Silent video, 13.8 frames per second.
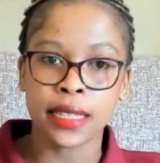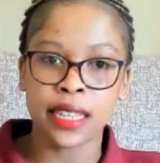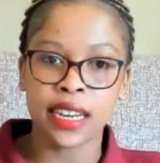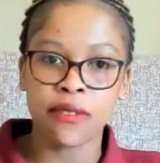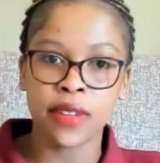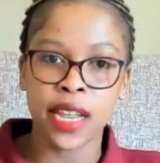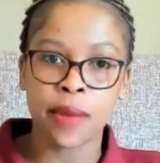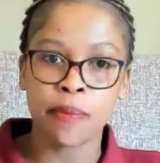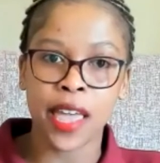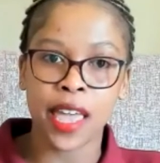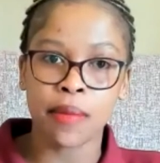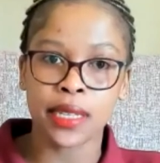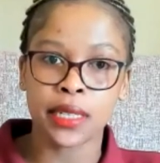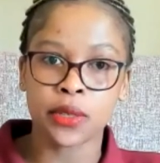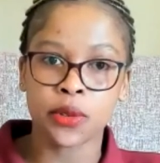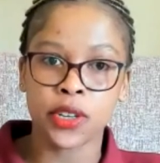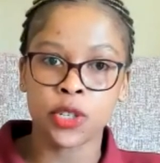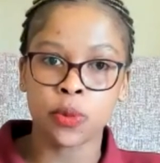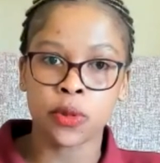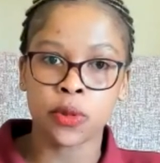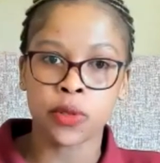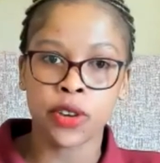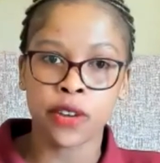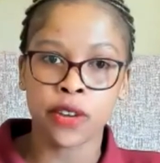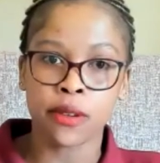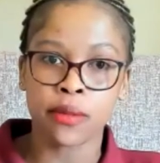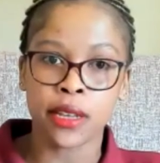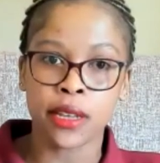the dividend payment is going to move straight
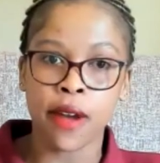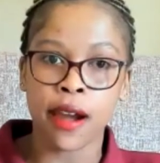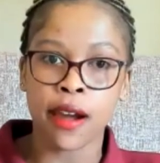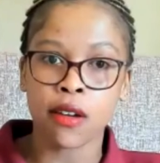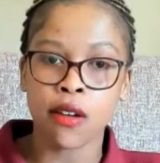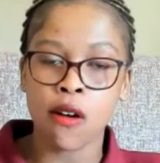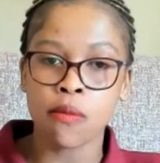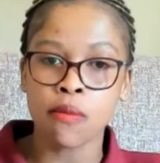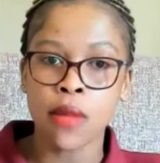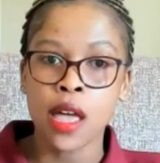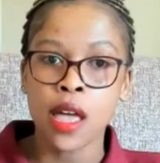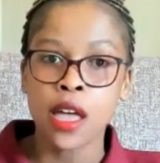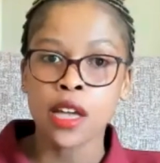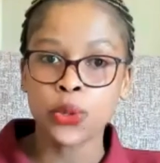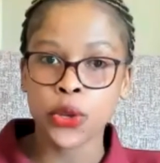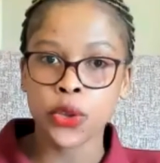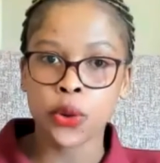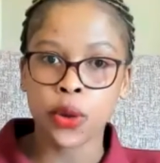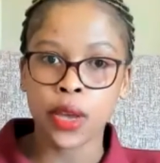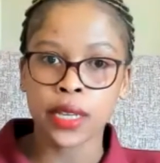from Safaricom to you.